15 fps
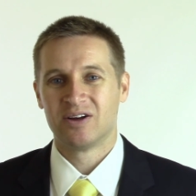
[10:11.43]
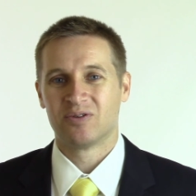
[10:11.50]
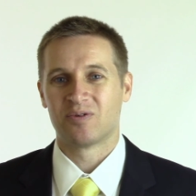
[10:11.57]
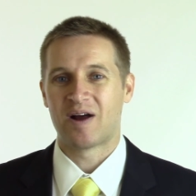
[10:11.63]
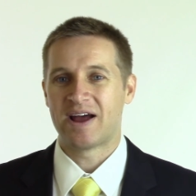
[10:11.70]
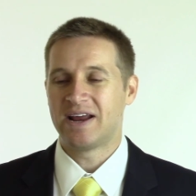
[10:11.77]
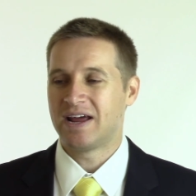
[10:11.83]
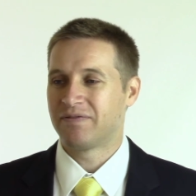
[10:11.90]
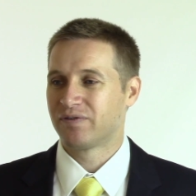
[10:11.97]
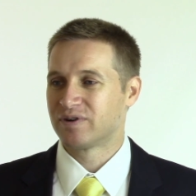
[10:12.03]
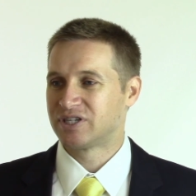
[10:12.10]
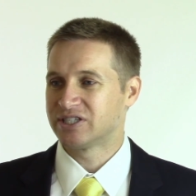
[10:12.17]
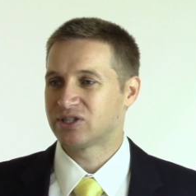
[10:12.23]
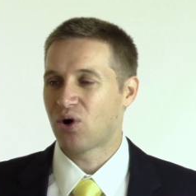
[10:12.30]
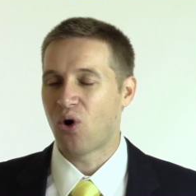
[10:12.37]
Right? If we're
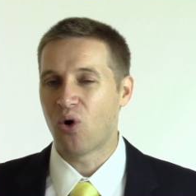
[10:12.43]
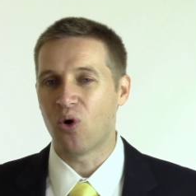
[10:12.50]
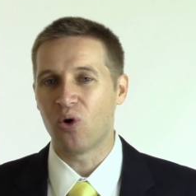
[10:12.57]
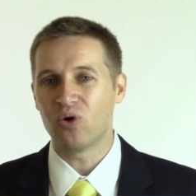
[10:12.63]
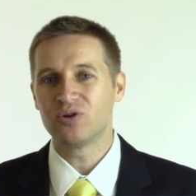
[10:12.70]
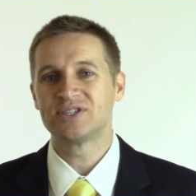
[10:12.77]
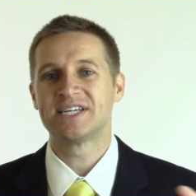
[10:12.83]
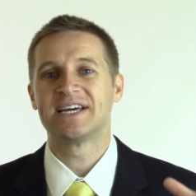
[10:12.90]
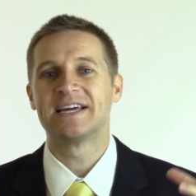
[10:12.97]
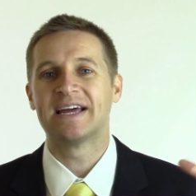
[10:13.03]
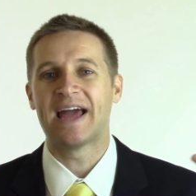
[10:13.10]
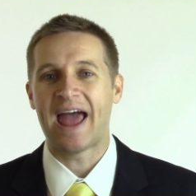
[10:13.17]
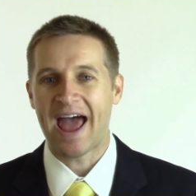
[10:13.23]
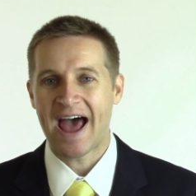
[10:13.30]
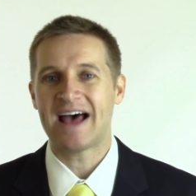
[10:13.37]
just
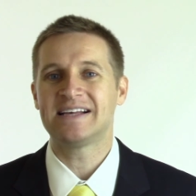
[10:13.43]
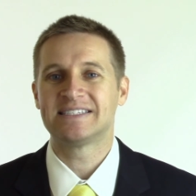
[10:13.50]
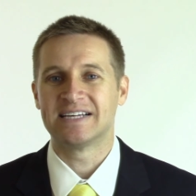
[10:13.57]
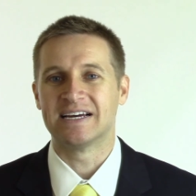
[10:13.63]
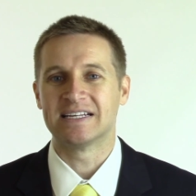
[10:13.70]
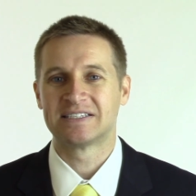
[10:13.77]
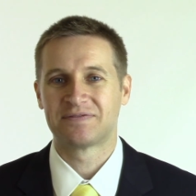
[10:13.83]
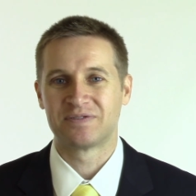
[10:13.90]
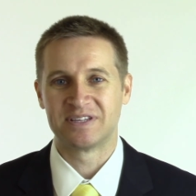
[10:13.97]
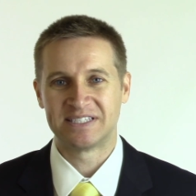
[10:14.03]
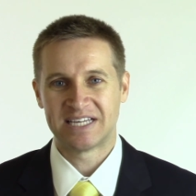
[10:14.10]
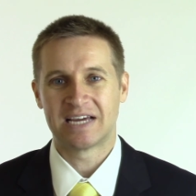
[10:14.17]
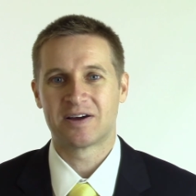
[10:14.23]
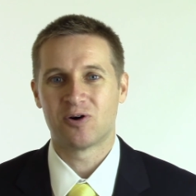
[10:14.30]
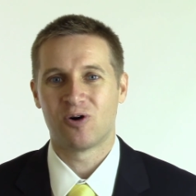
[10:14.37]
holding assets for the
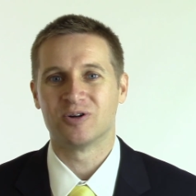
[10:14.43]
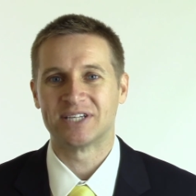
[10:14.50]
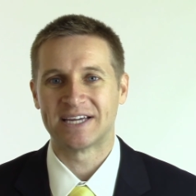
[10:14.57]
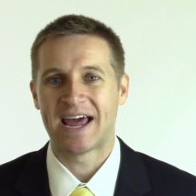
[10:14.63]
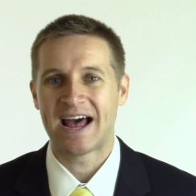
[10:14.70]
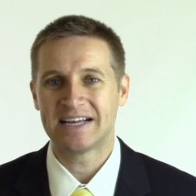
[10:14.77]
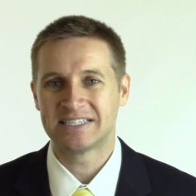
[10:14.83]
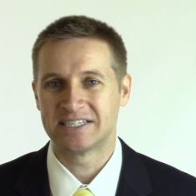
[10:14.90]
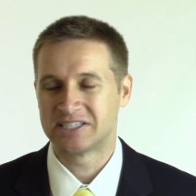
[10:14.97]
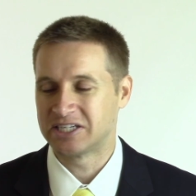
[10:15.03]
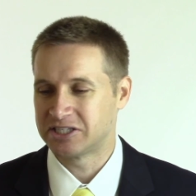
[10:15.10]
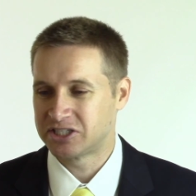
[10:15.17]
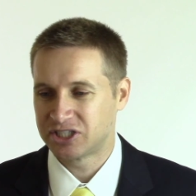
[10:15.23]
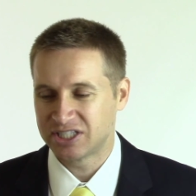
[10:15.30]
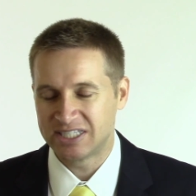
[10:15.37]
sake of holding assets,
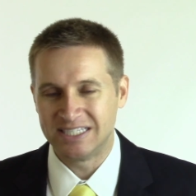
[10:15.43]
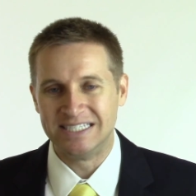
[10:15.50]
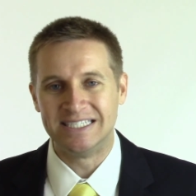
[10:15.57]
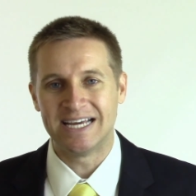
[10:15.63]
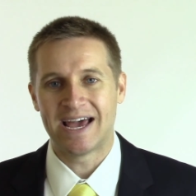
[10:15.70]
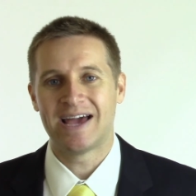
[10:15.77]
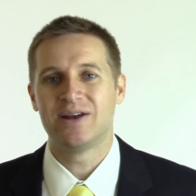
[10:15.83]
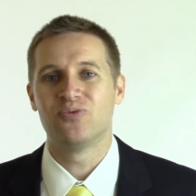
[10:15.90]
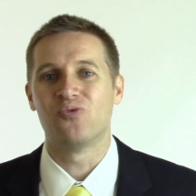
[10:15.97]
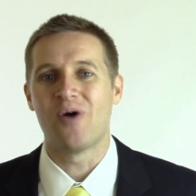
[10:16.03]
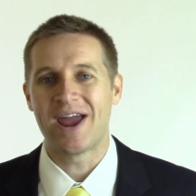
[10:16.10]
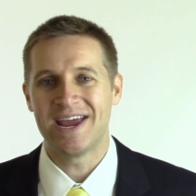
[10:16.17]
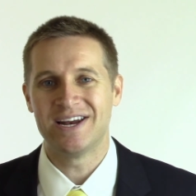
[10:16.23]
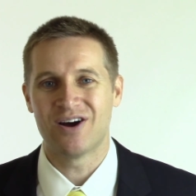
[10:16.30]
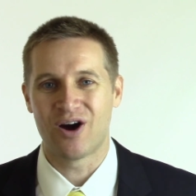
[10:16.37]
it's just dead
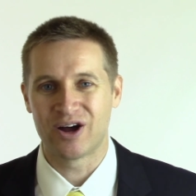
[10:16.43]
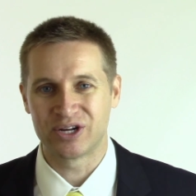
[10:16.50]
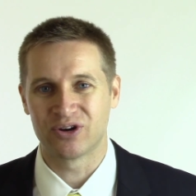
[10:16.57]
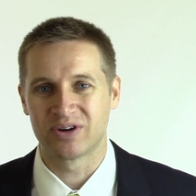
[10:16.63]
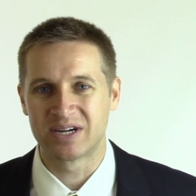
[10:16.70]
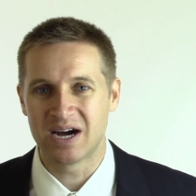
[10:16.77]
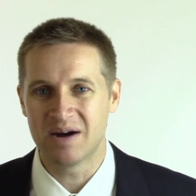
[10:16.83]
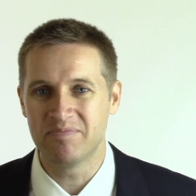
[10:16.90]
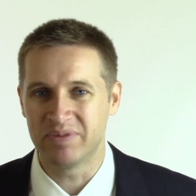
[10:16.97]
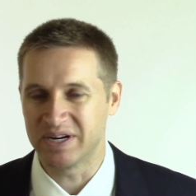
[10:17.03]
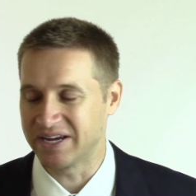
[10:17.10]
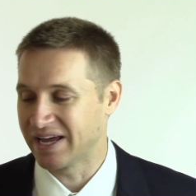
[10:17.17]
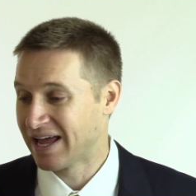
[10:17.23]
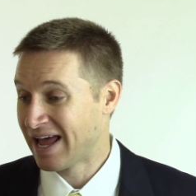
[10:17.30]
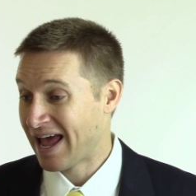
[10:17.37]
weight on your
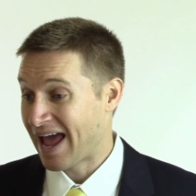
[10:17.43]
company.